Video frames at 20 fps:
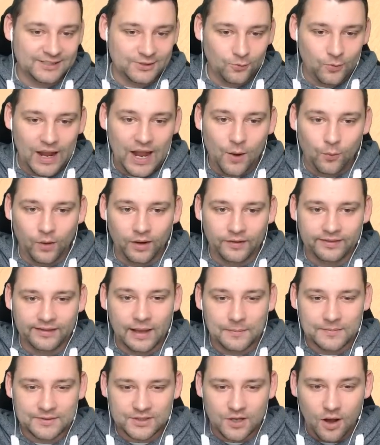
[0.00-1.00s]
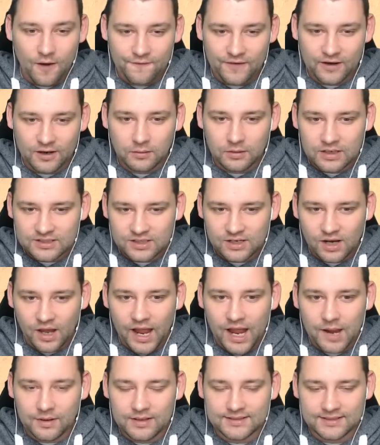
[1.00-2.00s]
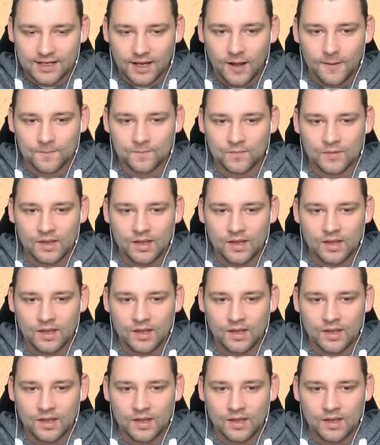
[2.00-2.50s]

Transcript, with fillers: to where I want them. So I think I'll just lie them on top.